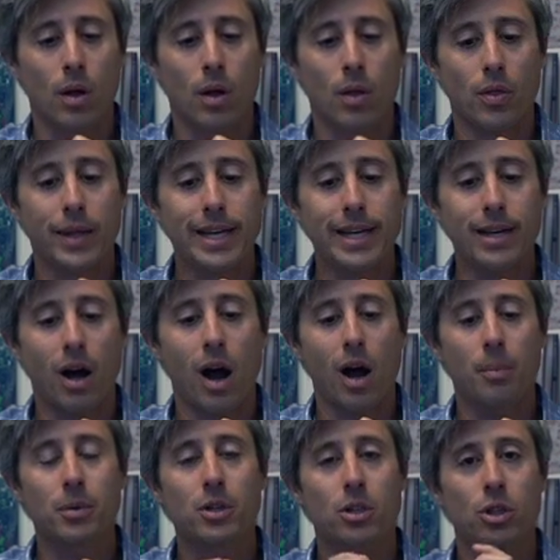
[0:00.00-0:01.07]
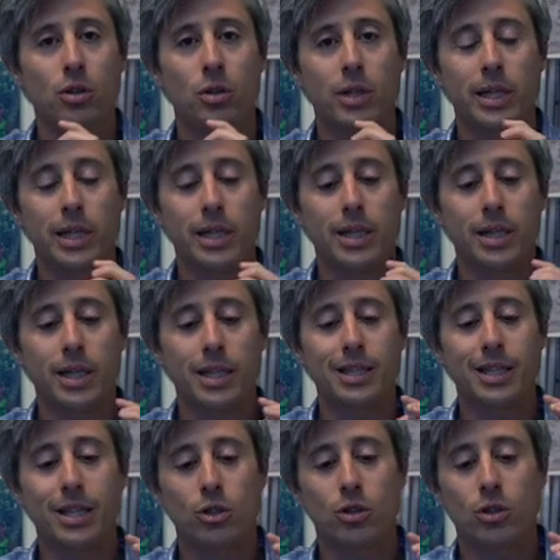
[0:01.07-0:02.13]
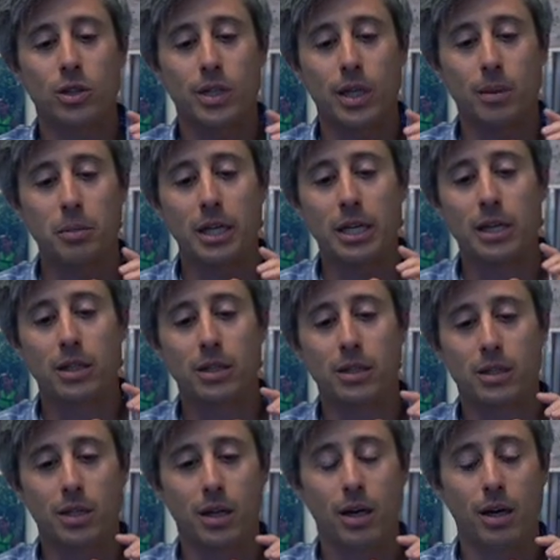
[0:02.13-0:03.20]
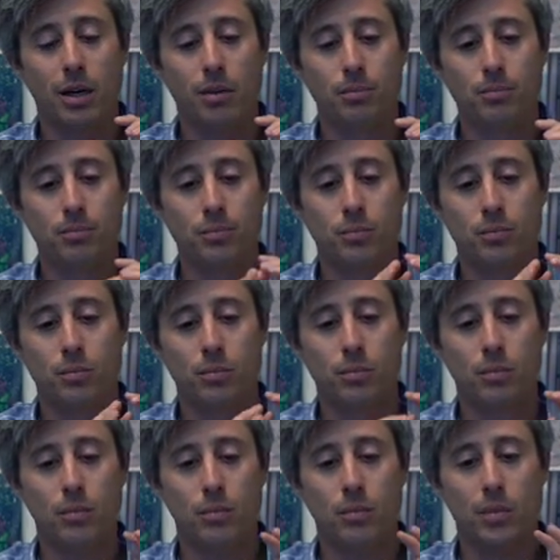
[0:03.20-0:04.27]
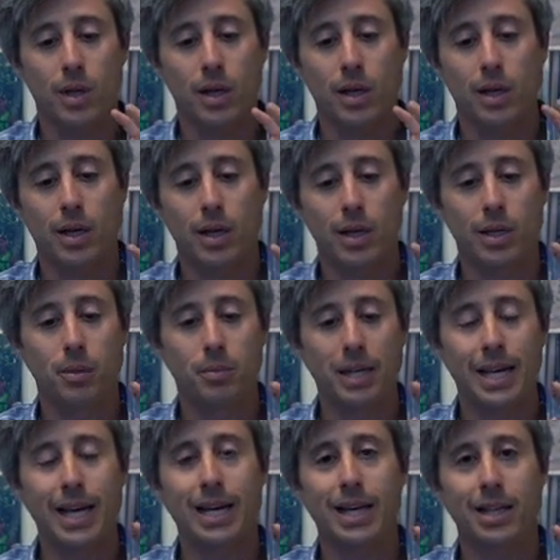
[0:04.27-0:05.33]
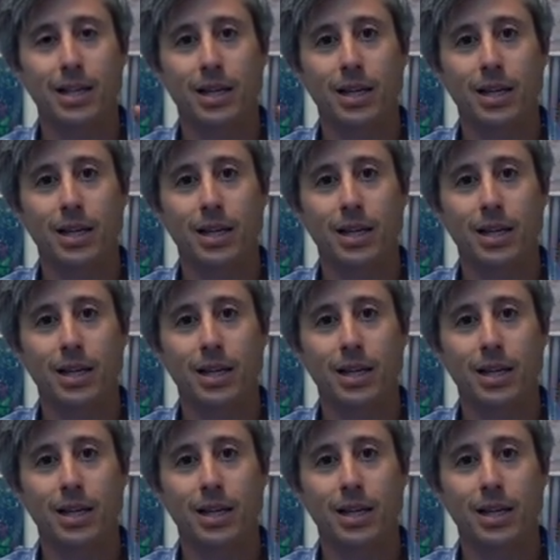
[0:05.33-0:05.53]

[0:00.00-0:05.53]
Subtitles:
The opportunity is interesting because at the beginning of the